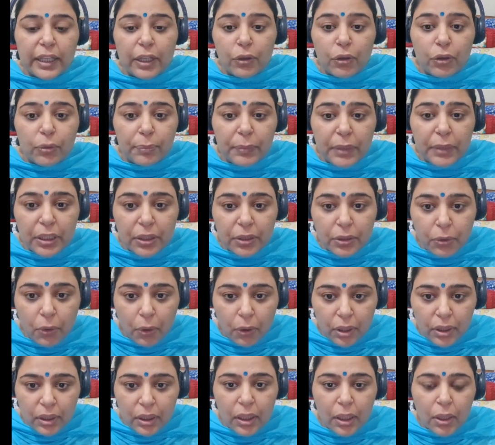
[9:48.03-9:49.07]
cannot be
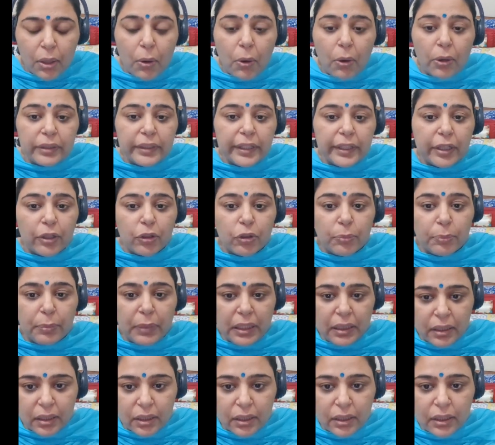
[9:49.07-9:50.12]
taught. or cannot
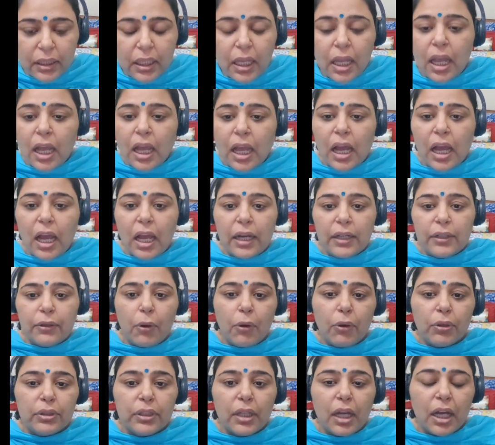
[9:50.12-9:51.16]
be learned. And
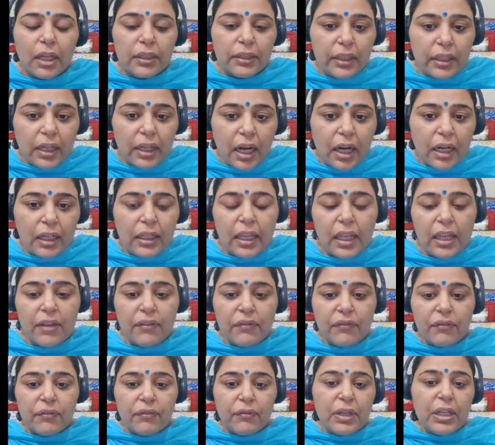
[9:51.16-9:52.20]
on the other hand,
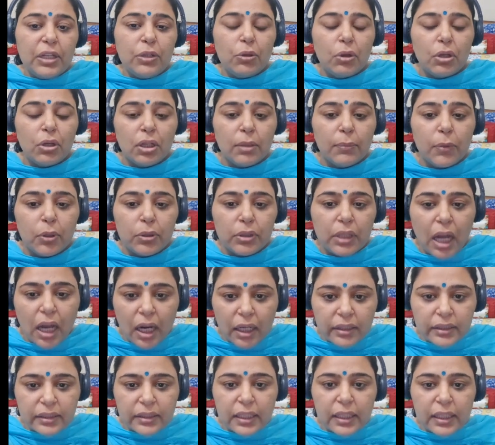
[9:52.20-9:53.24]
if we talk about
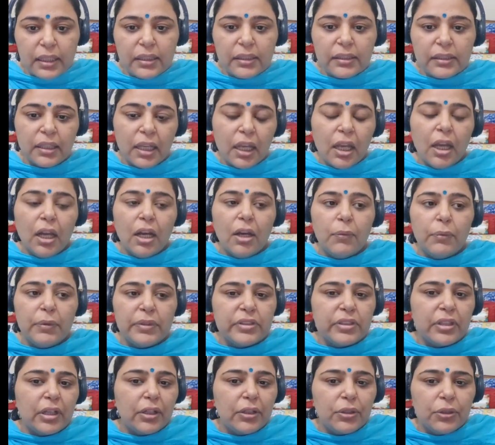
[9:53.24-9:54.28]
hard skills,
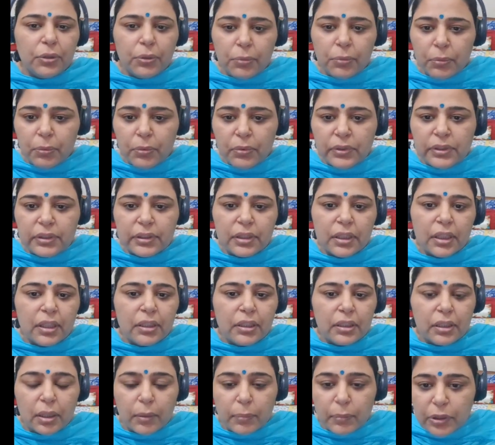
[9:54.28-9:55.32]
which are tools,
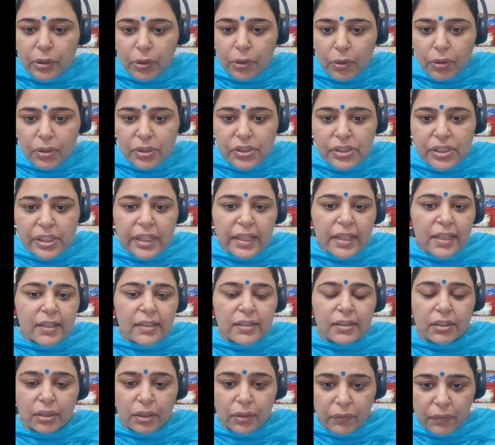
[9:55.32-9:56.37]
terminology,
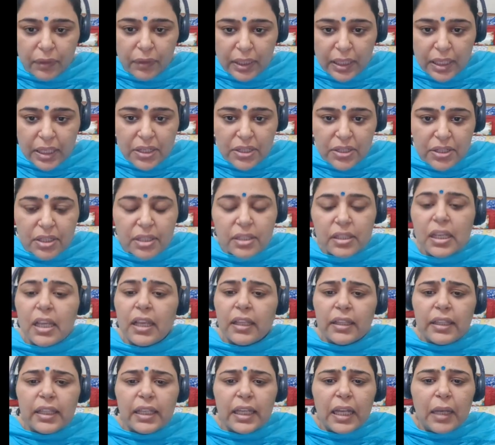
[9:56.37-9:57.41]
certifications,
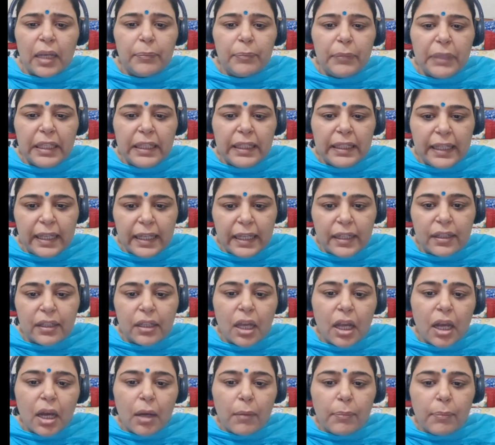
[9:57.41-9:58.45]
they can be
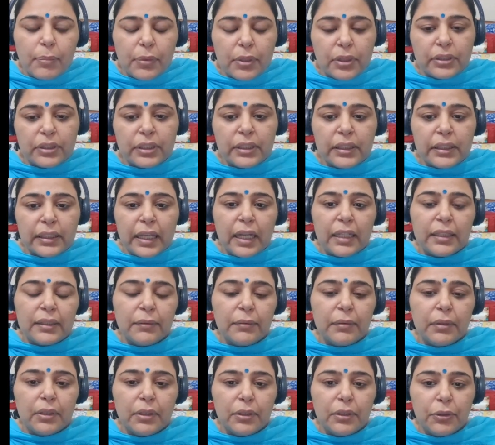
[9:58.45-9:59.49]
gained. A person
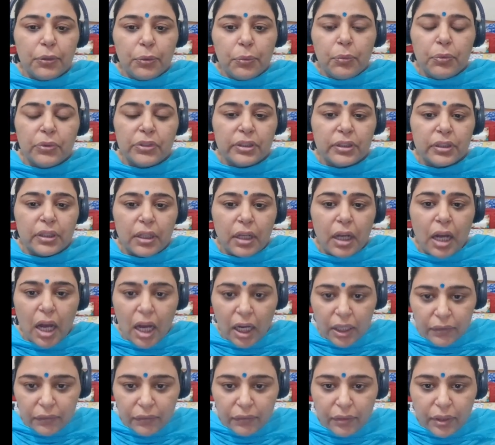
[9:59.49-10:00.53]
can do
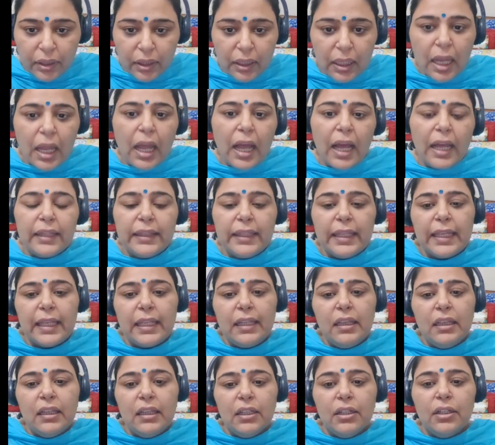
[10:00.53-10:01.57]
hard work and they
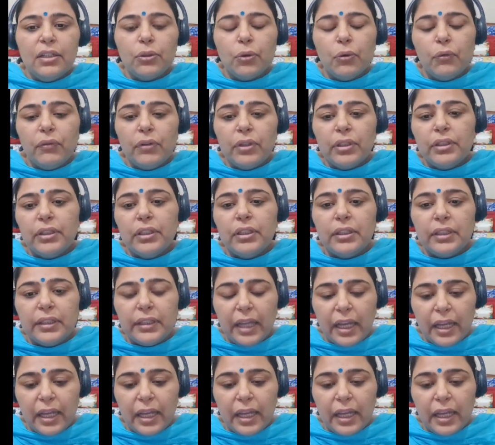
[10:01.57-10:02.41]
can learn over the